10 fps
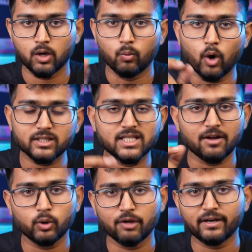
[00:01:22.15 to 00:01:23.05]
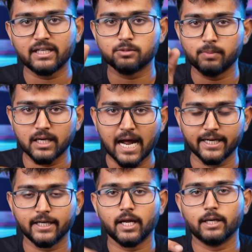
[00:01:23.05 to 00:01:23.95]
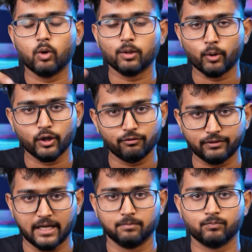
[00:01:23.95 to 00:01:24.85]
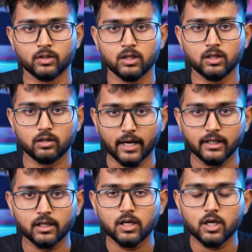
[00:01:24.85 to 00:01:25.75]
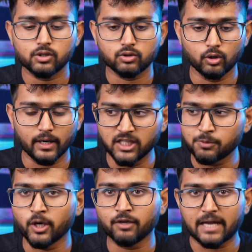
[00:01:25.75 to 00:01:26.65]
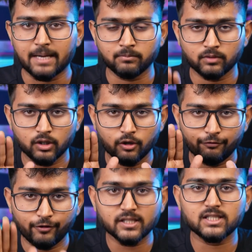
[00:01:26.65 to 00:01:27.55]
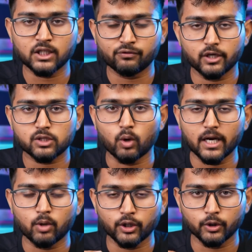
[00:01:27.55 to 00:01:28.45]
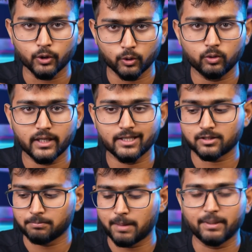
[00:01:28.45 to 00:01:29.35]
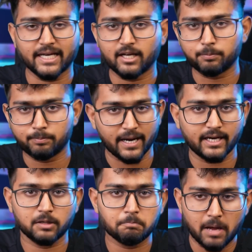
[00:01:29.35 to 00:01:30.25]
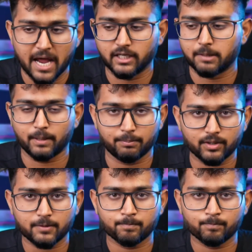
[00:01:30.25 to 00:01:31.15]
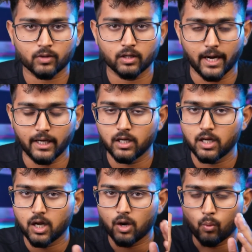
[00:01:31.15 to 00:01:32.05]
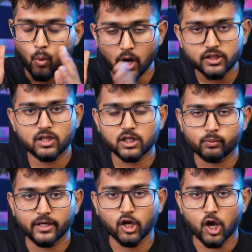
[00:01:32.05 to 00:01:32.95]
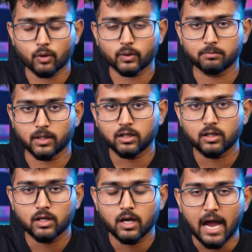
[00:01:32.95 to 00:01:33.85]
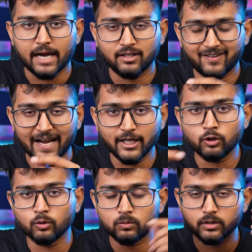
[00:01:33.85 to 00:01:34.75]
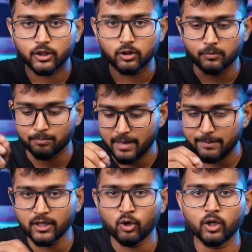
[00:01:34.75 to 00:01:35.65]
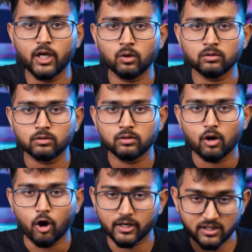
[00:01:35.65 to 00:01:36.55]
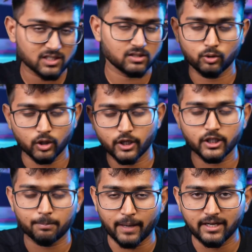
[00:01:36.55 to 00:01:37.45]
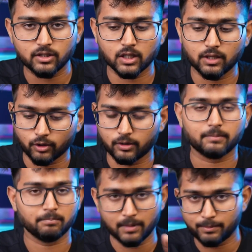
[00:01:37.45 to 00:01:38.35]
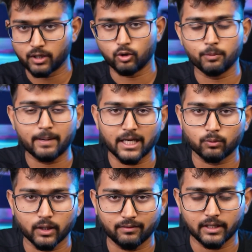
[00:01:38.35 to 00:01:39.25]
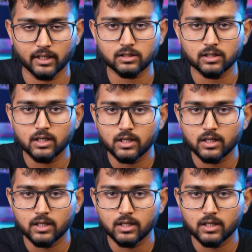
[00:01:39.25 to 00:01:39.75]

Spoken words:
What sound effect is being added at what point of time, right? So at this point of time, first things first, what I want you to do is maybe take a pen and a paper, right? Watch this video along with me and try to, maybe note down or just note down in your brain itself, or like maybe a notepad or whatever it is.